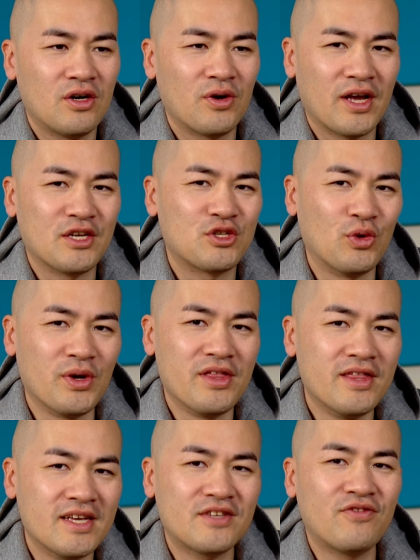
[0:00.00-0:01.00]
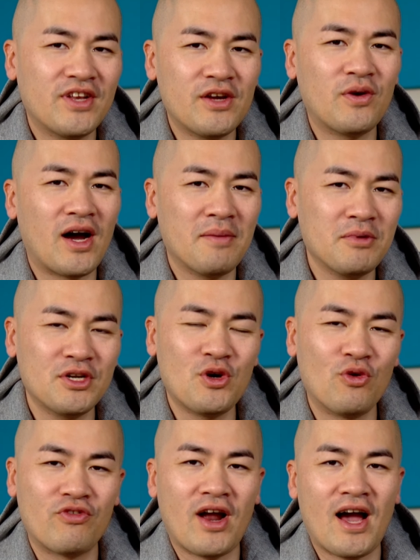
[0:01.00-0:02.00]
Okay, so in this video, I'm gonna
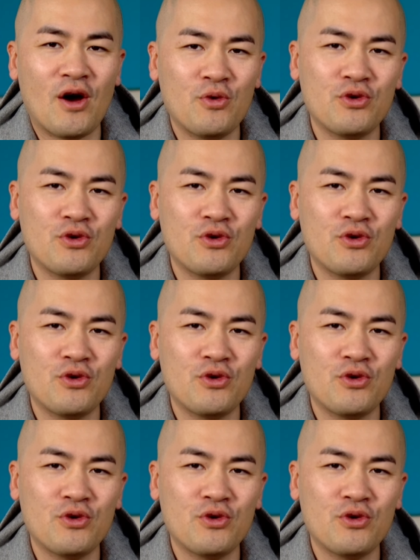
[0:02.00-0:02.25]
go over how